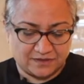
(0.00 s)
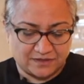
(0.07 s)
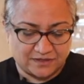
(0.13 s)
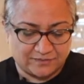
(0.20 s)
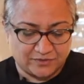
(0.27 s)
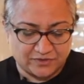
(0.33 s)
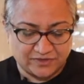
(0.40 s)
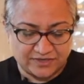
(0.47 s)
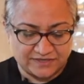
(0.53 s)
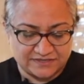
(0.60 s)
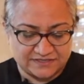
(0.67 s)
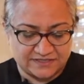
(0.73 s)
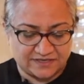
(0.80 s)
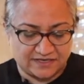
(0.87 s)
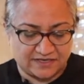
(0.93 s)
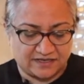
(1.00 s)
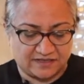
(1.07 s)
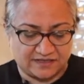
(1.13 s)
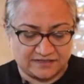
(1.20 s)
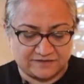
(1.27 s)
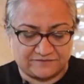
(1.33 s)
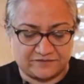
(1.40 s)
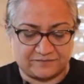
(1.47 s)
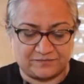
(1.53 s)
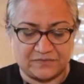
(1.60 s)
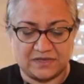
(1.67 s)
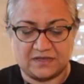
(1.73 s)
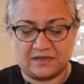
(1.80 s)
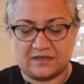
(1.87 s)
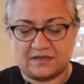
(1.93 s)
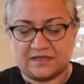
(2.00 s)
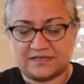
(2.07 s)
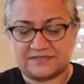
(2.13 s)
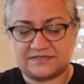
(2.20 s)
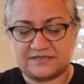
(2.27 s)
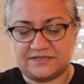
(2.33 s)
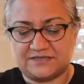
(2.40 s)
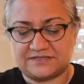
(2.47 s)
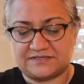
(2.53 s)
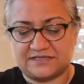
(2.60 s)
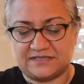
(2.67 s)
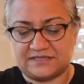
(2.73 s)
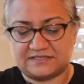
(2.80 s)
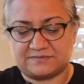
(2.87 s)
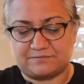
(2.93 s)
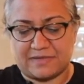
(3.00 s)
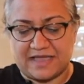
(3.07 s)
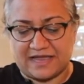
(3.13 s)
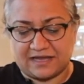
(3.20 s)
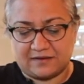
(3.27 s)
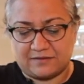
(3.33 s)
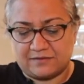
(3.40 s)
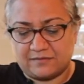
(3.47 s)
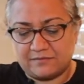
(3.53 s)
not here to tell you anything different. And so you see this back